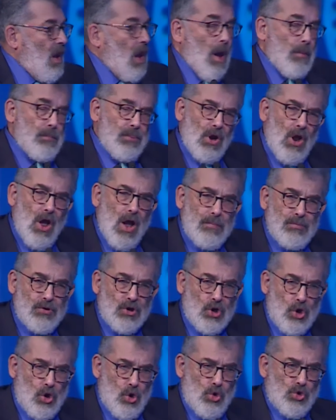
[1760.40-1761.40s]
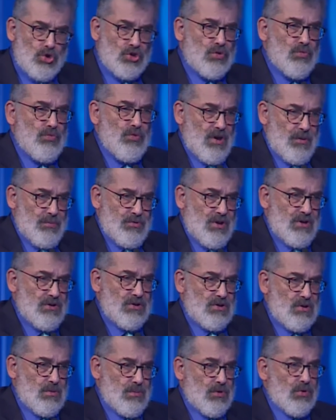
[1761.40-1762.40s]
Apply precautionary
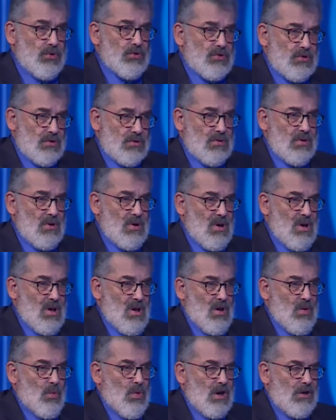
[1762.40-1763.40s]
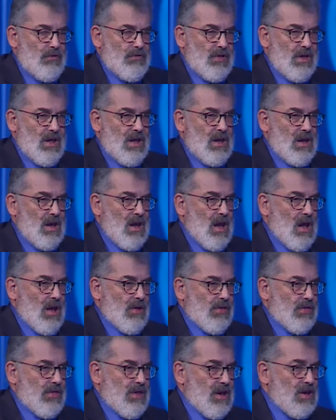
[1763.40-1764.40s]
principles. One of the
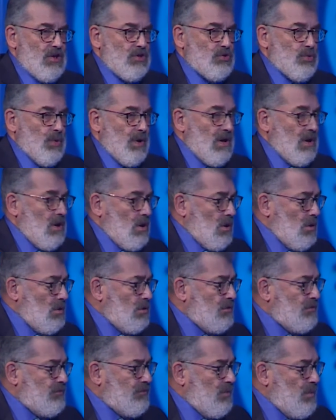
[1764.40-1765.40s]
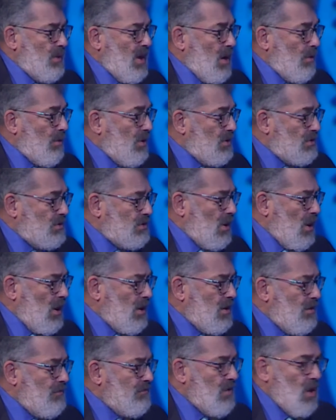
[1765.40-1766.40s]
things we learnt from areas
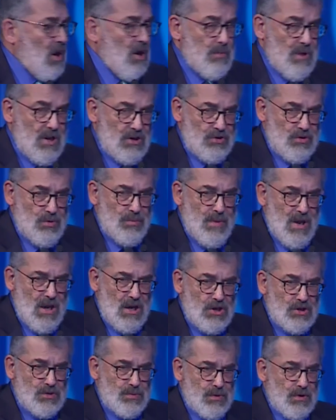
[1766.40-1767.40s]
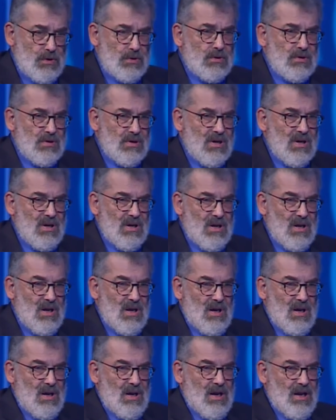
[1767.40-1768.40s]
like environmental management
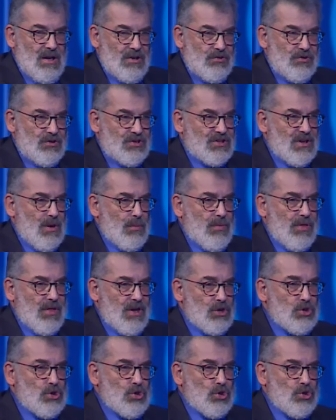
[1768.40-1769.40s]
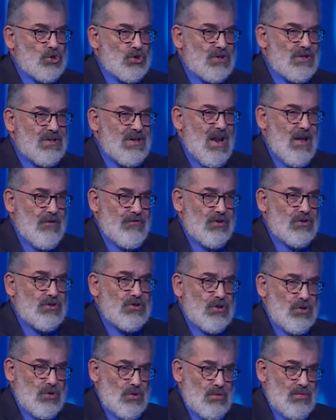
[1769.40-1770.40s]
is there's some things you should never
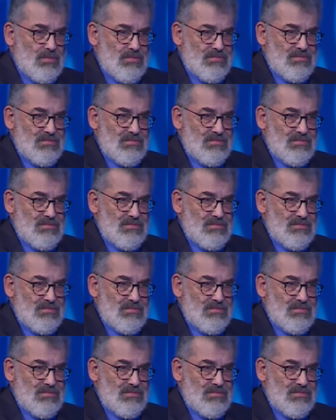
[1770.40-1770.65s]
do.